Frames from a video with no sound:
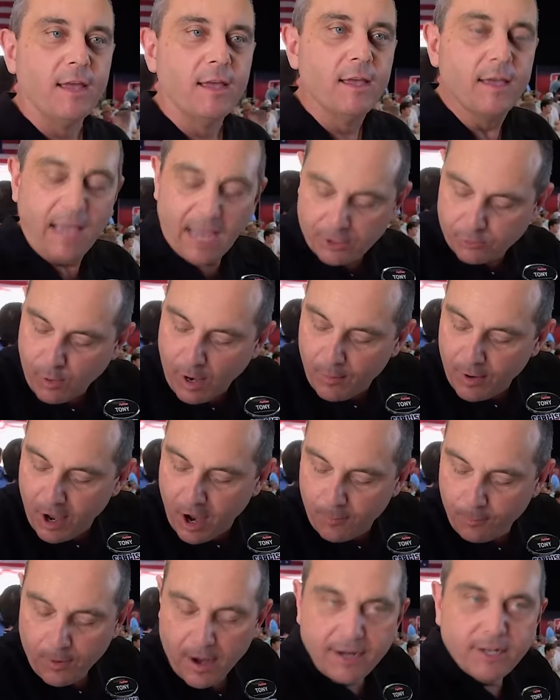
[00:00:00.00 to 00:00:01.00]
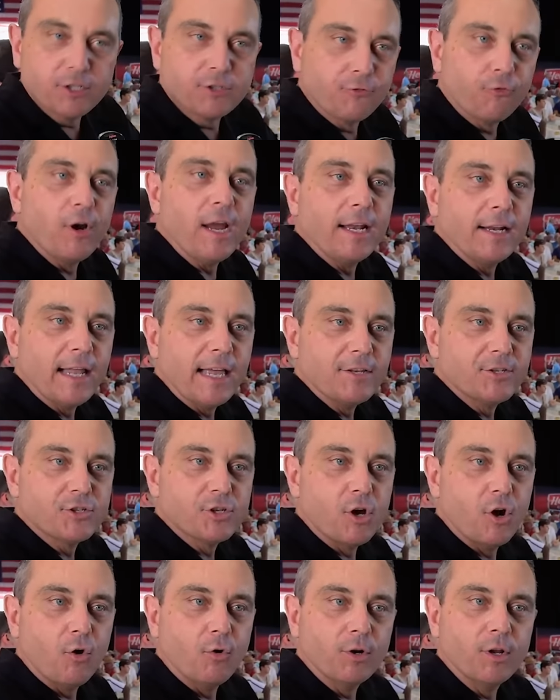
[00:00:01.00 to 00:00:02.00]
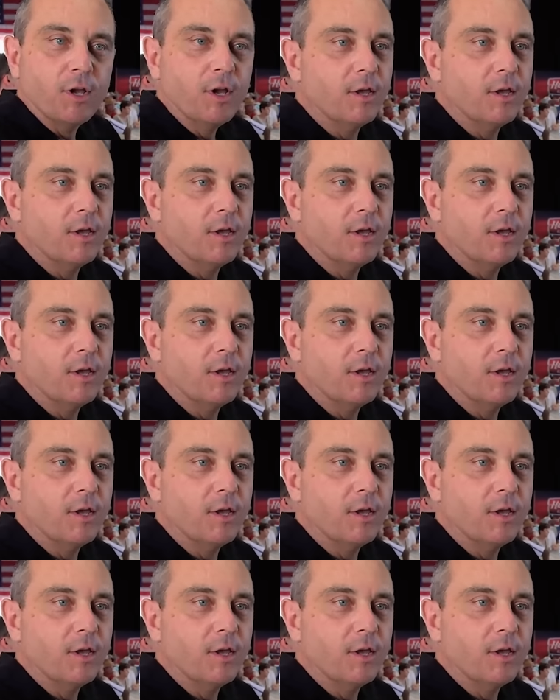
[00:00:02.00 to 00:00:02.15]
That's why we operate as free unless sold.